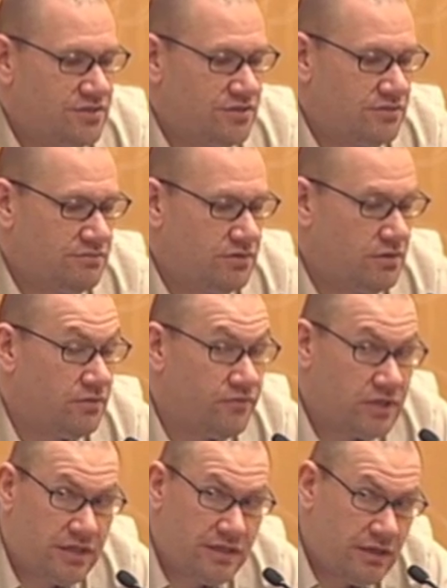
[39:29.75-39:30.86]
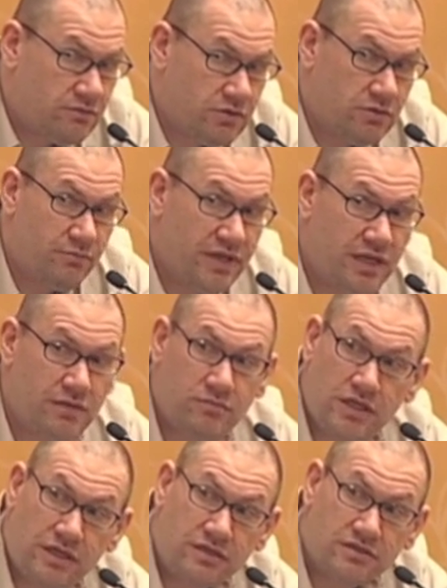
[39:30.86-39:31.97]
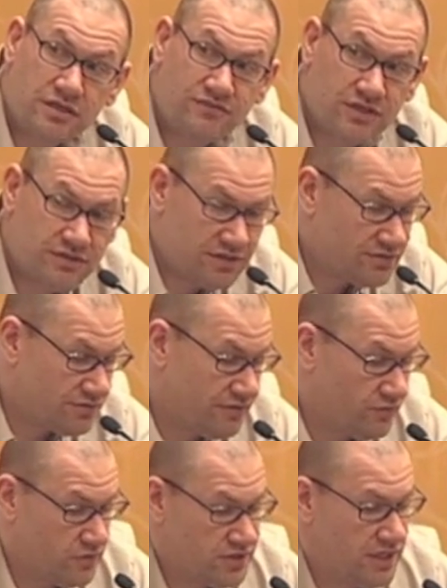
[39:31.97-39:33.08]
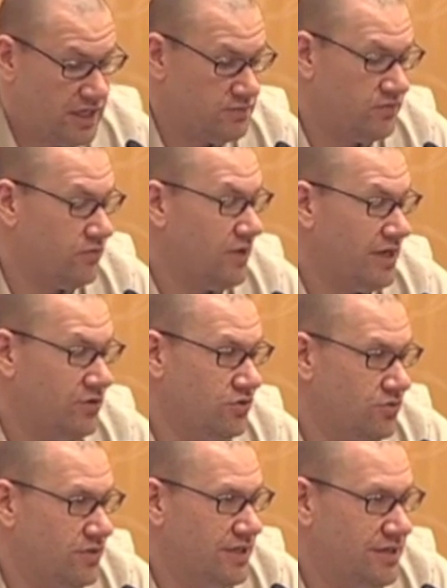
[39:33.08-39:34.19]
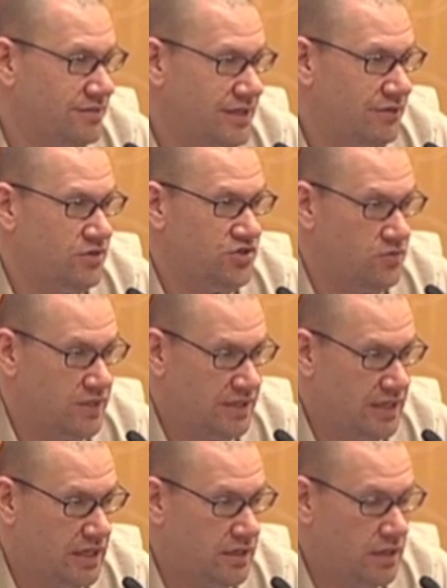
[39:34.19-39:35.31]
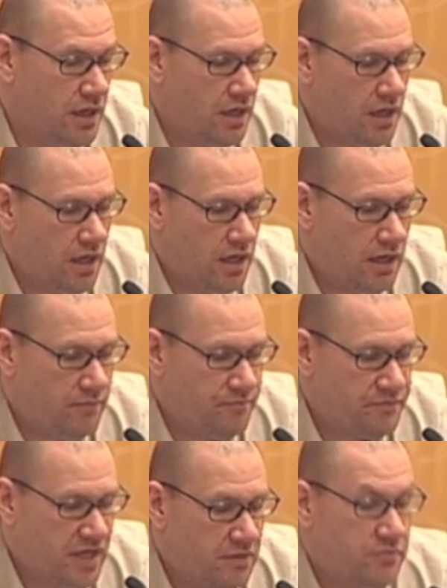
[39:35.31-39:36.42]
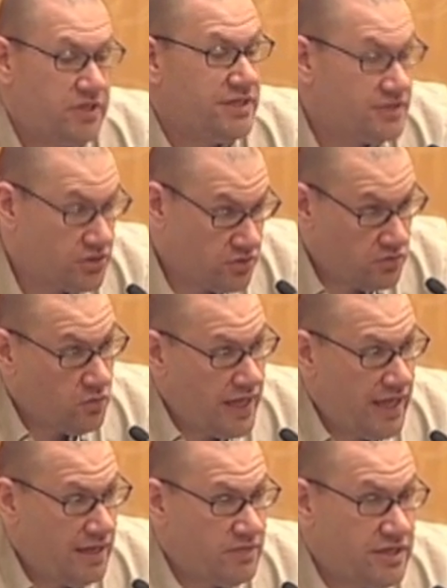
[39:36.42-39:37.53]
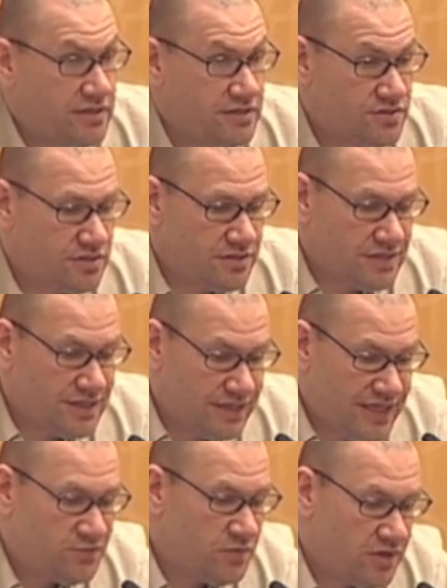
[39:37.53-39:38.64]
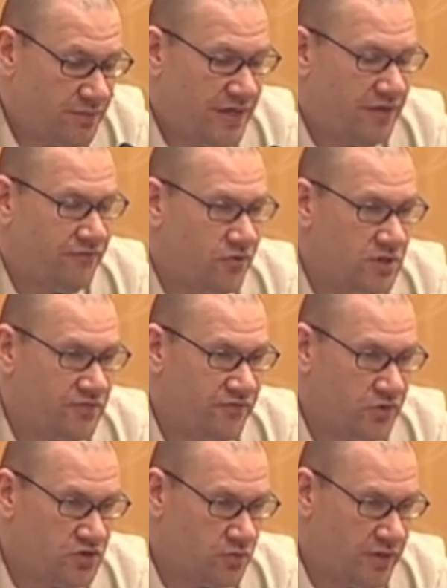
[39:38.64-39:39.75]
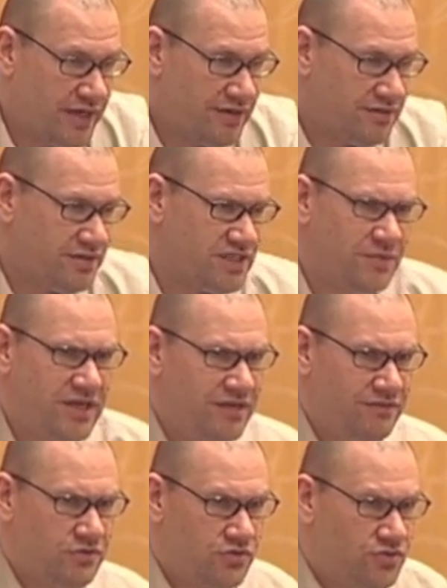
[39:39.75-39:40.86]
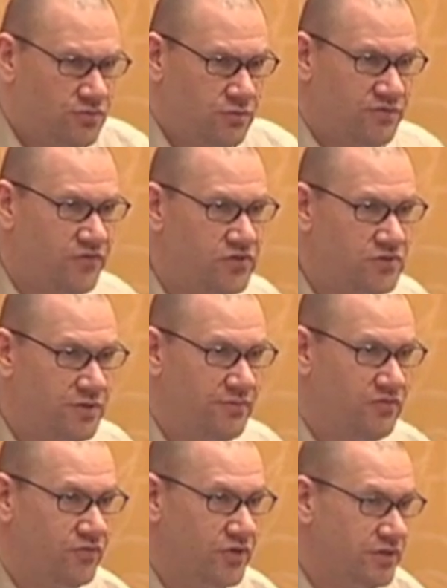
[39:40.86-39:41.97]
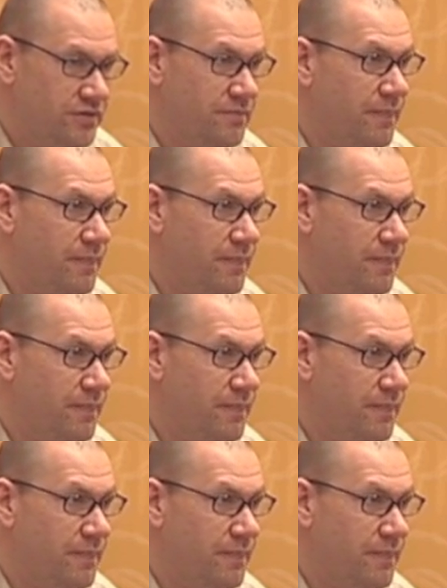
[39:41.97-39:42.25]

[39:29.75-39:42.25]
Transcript: So hopefully they won't ban me because I've done this three or four times before I knew that they were doing that. Um, but it's a good way because the nice part about Foursquare, has anybody used Foursquare before?